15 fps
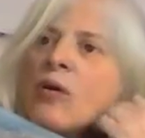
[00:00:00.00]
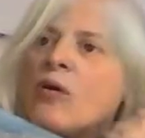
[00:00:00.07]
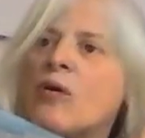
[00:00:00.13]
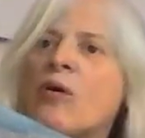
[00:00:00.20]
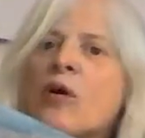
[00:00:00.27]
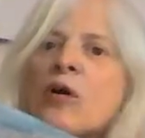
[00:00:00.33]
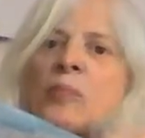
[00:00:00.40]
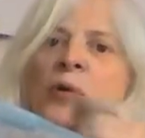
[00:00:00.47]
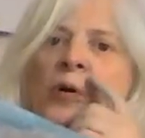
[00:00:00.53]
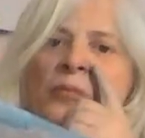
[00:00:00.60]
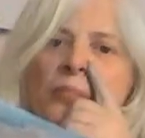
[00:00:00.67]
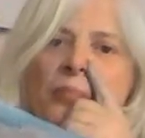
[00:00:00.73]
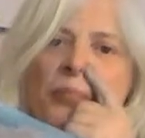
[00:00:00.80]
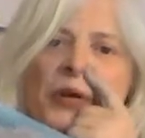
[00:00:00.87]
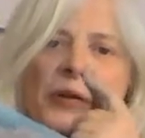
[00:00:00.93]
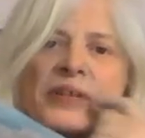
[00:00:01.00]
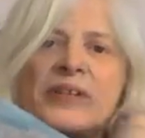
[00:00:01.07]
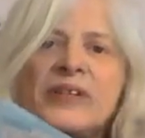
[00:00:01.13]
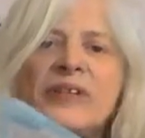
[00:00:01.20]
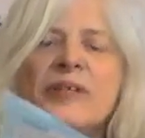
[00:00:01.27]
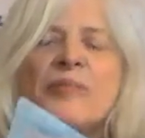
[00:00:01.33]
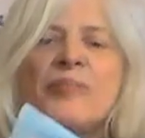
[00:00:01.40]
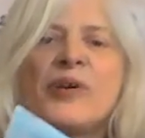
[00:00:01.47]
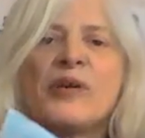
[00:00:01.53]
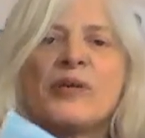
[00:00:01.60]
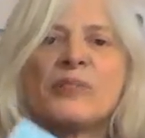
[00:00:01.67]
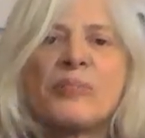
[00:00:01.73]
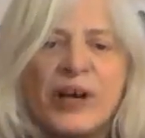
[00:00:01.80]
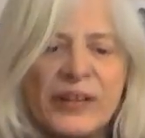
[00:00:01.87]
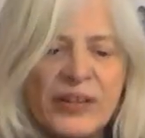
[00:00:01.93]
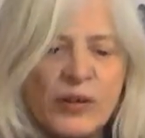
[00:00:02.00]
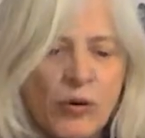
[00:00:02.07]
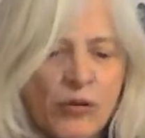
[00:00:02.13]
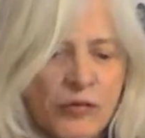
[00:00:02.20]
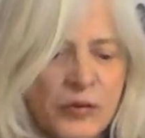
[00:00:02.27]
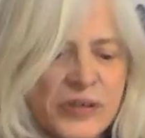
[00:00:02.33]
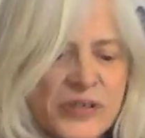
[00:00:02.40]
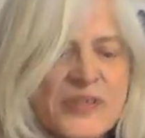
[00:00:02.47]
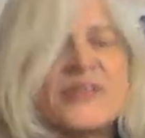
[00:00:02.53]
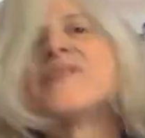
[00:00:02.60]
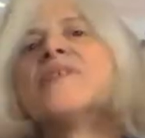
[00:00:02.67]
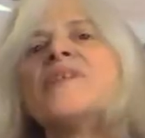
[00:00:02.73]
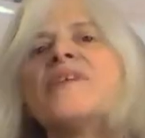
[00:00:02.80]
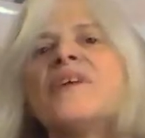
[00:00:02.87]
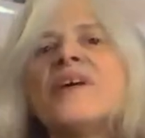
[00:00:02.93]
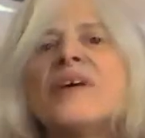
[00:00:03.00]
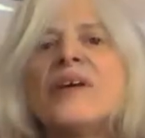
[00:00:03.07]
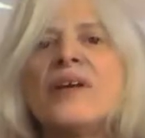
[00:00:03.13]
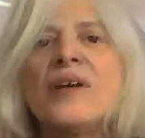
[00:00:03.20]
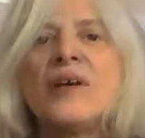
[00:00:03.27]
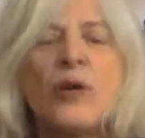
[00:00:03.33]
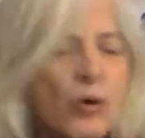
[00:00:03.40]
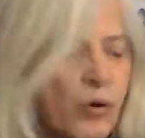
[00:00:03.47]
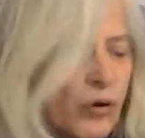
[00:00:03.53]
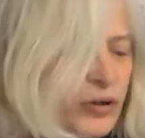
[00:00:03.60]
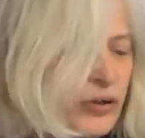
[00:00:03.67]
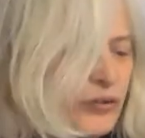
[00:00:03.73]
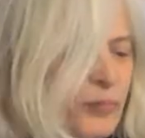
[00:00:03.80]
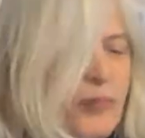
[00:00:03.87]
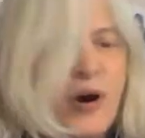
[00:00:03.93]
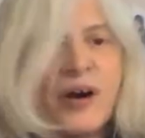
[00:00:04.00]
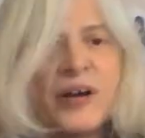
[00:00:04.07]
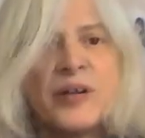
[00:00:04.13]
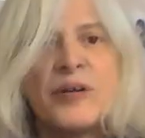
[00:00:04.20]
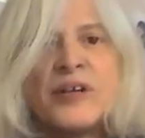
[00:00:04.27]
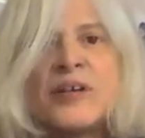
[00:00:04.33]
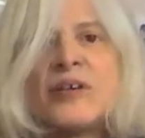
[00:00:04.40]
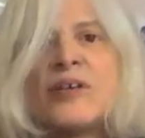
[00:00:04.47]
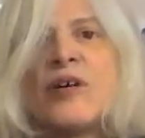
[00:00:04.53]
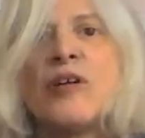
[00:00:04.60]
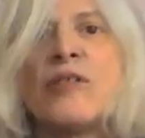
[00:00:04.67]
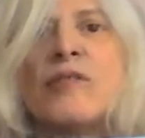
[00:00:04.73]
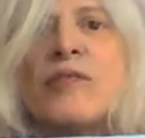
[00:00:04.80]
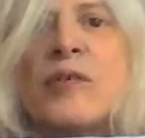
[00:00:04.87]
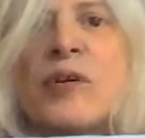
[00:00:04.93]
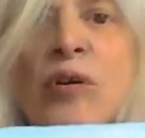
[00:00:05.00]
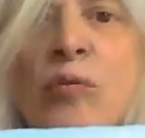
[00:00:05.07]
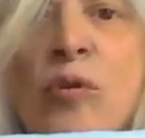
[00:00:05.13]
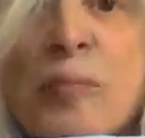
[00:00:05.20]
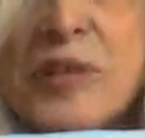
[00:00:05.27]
hormone built by the ovaries or the body of women's